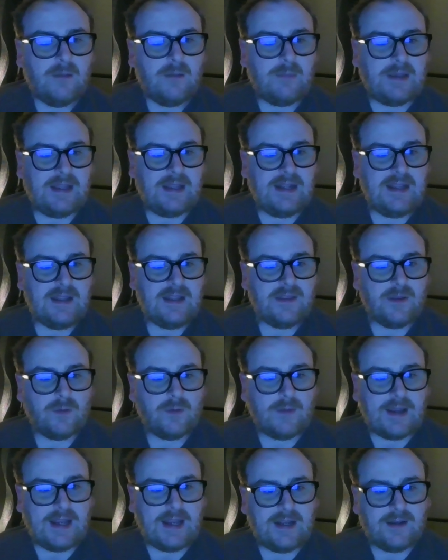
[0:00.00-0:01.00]
Beginning in the
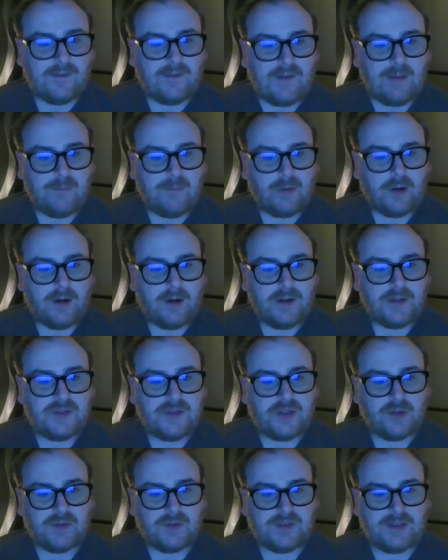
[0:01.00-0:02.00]
reign of Emperor
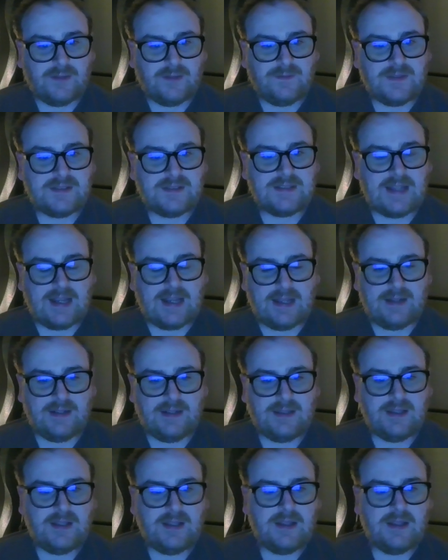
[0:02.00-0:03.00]
Joseph
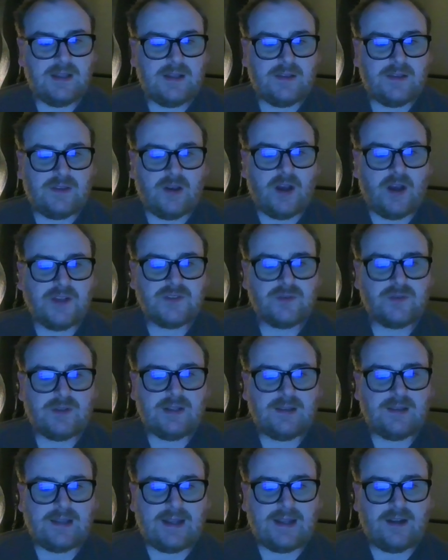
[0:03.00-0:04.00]
II, the
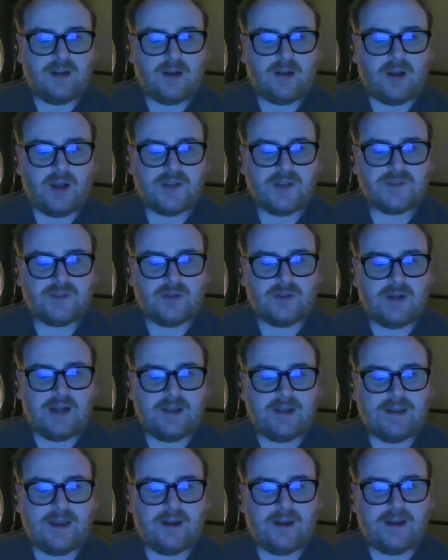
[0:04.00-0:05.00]
Austrian, later
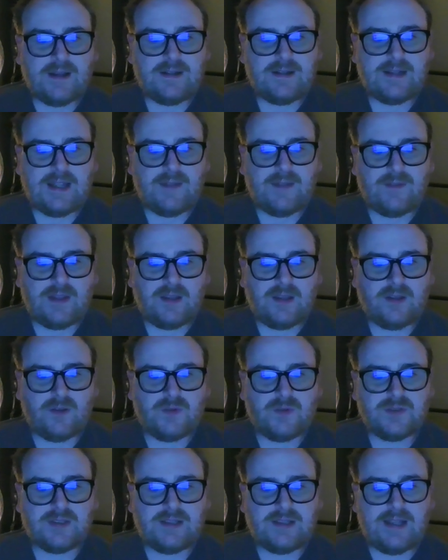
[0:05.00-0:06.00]
Austro-Hungarian Navy
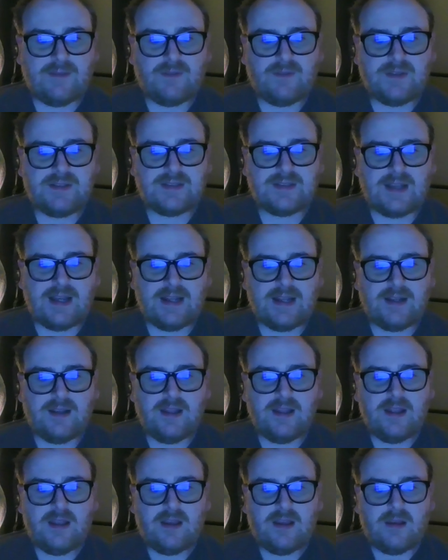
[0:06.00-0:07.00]
used a naval design,
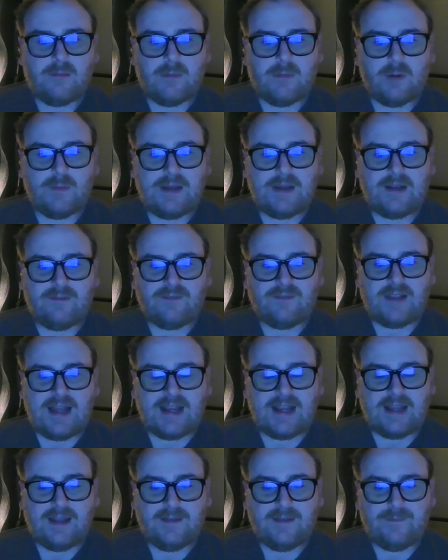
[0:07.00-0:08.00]
marine
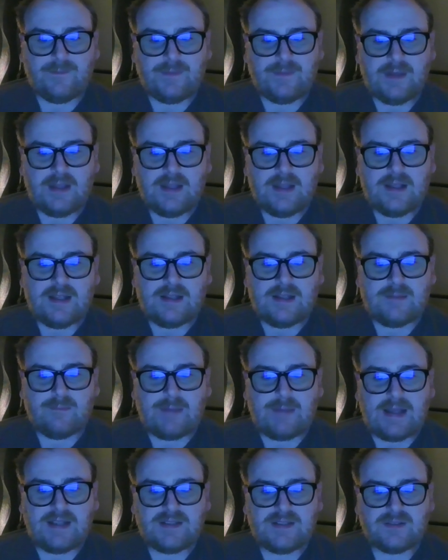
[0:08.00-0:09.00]
flagge,
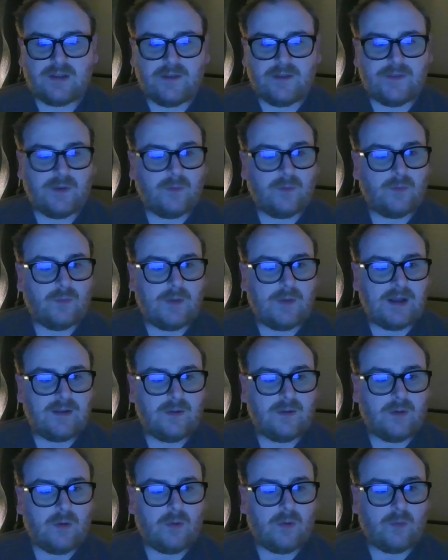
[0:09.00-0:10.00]
based on the red,
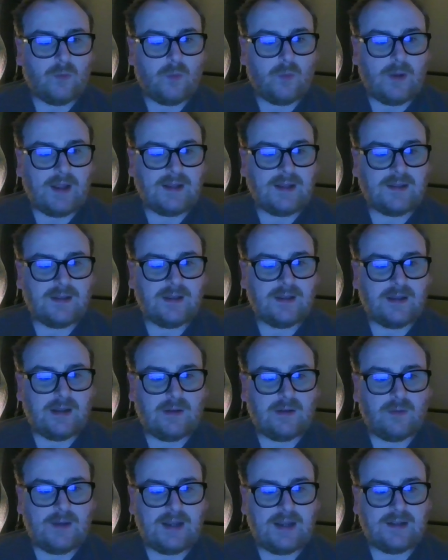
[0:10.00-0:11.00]
white,
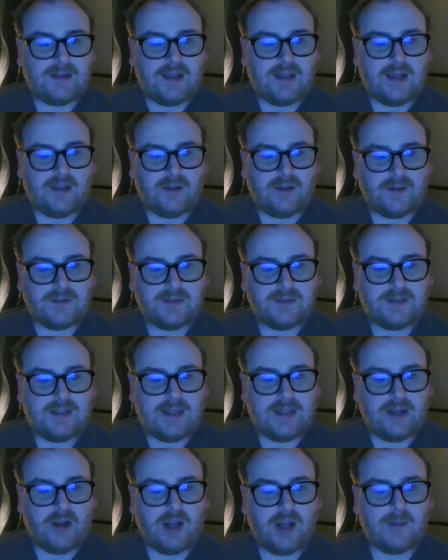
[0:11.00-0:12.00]
and red colors,
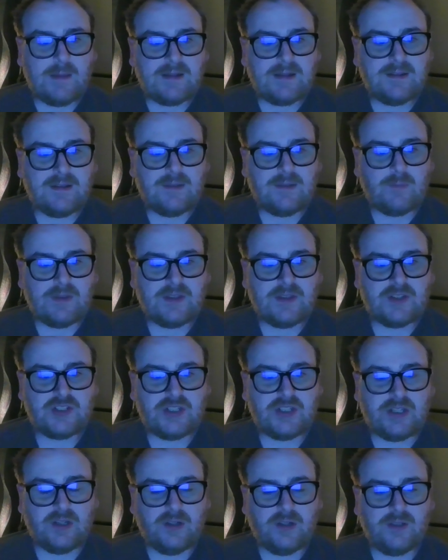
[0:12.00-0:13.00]
and augmented with a
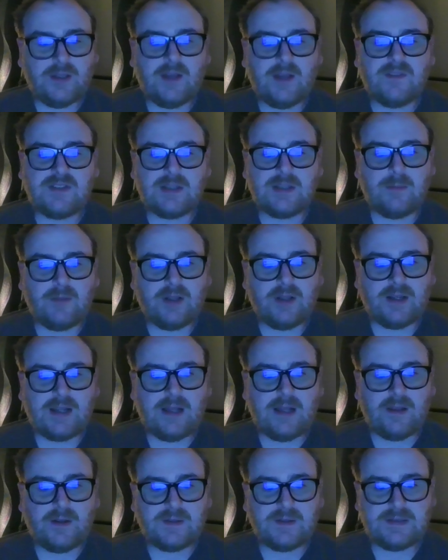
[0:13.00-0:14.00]
shield of similar
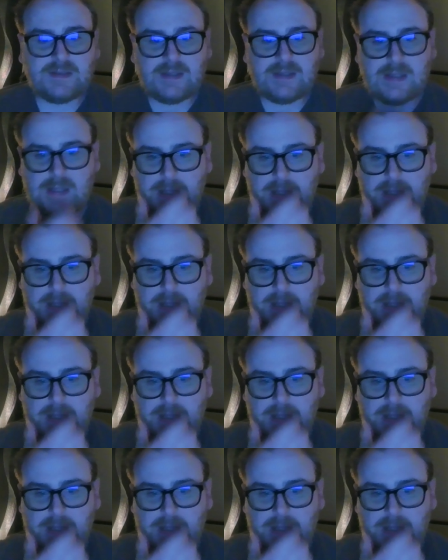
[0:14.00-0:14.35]
colors.